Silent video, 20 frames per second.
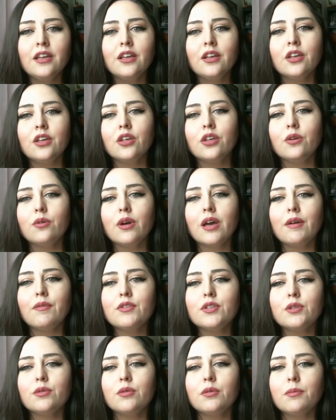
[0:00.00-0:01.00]
you have
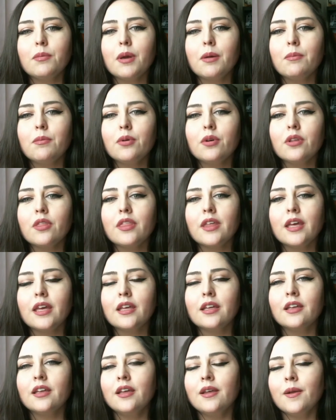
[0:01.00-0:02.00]
to remember
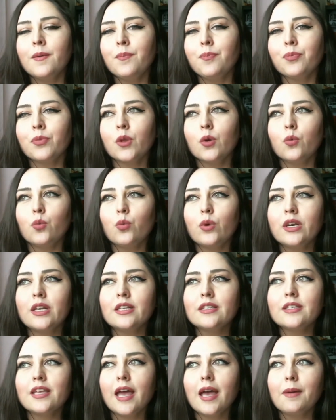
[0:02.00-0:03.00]
that when
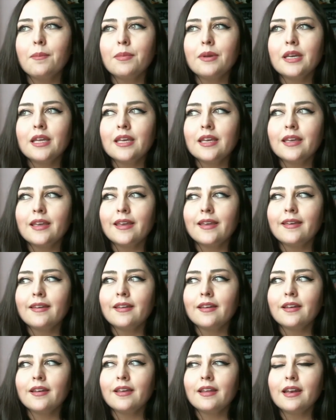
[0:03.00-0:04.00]
it's happening
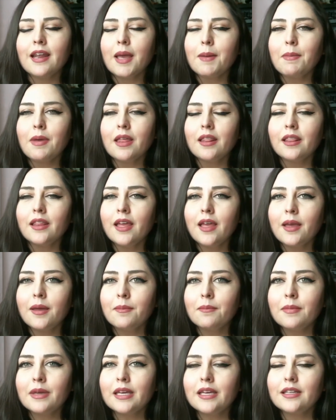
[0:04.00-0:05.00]
in an
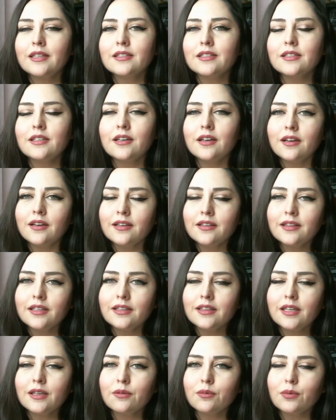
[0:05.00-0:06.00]
MLM, it's not
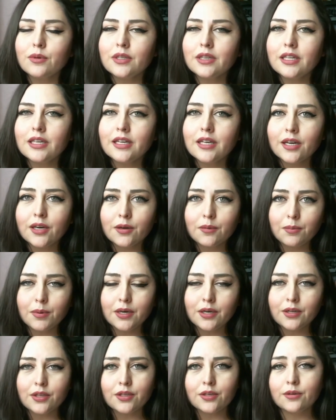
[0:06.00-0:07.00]
that they really care
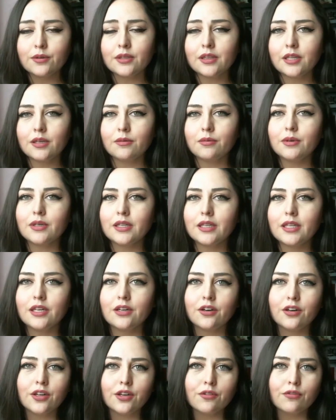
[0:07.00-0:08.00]
about you and they really
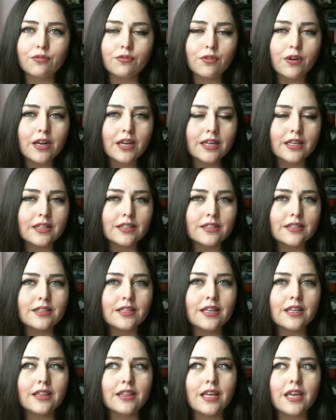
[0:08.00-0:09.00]
are your friends.
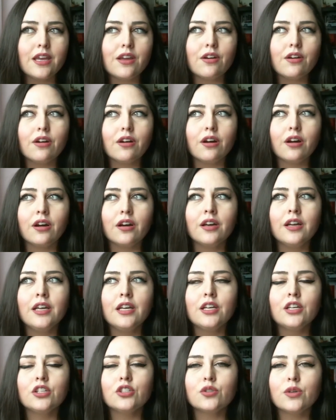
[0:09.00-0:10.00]
They are
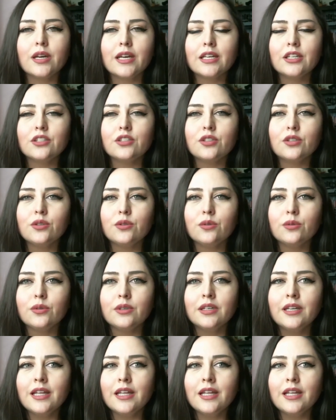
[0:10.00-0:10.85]
trying to